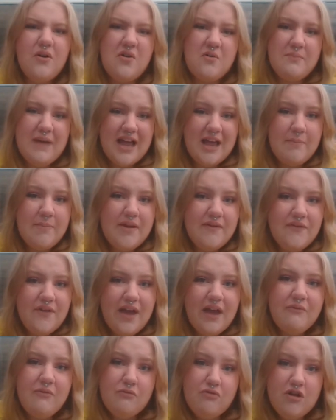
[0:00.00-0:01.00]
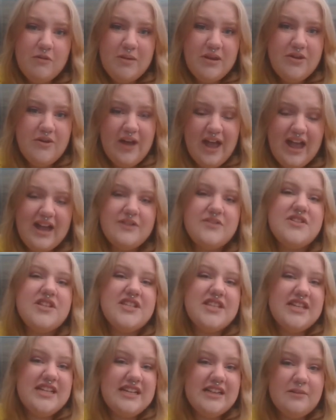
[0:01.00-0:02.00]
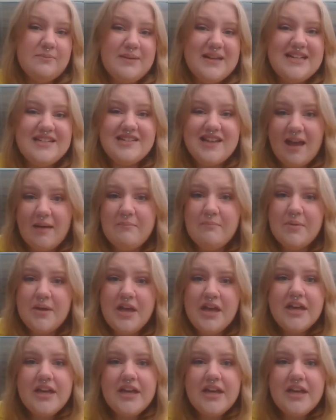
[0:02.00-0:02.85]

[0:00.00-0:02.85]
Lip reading: or maybe if you have a room in your house that's a little bit damp,